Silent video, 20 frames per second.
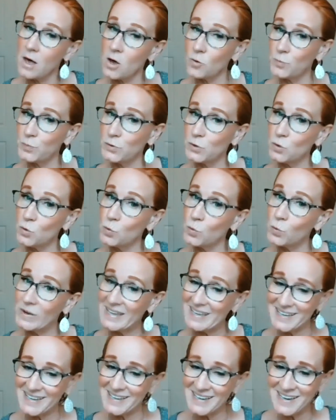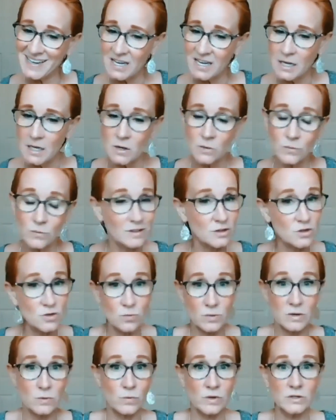help you win. We had
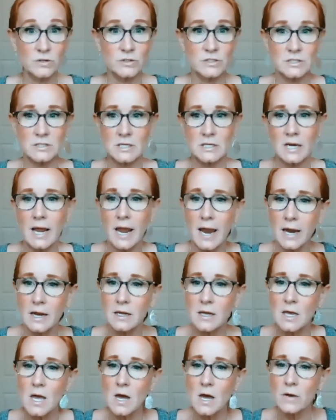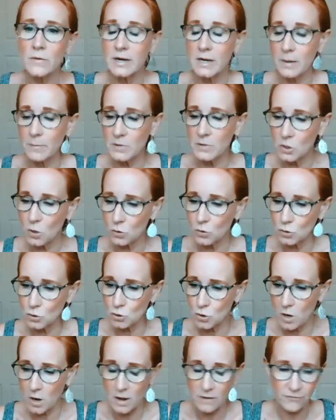three winners today. All right. I'm going to go
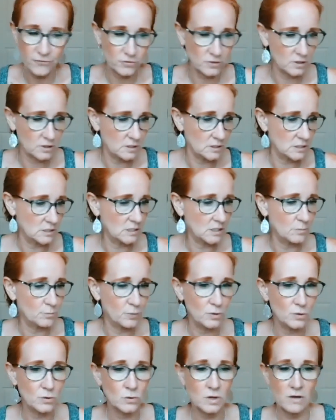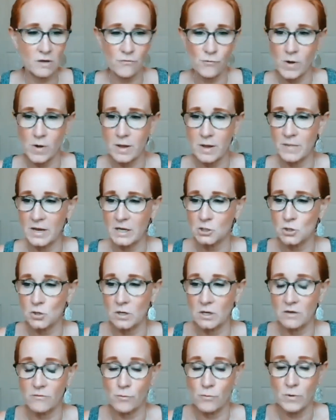draw for the deep blue giveaway. Make
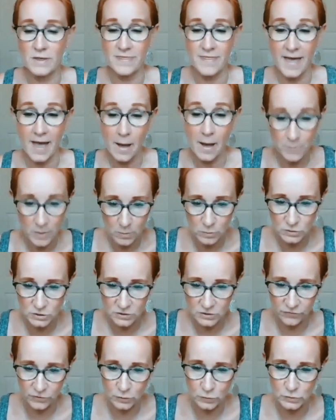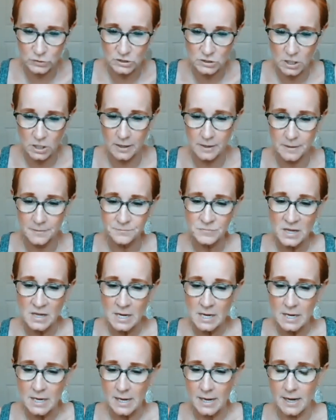sure I give away that bubble diffuser.
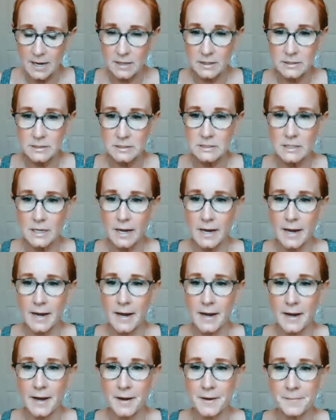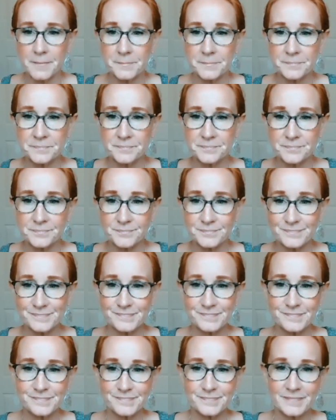And um,
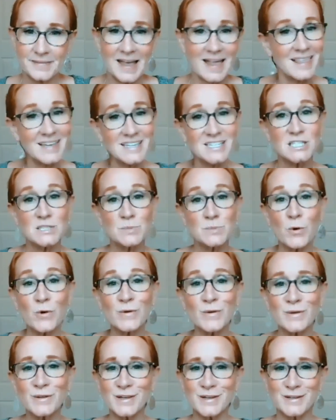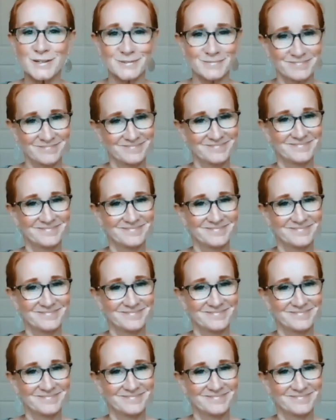I like to spoil you